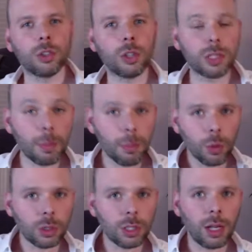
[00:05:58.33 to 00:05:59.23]
So it's
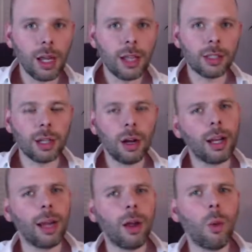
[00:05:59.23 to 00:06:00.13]
important to go,
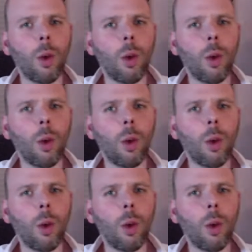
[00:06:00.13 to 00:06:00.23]
okay,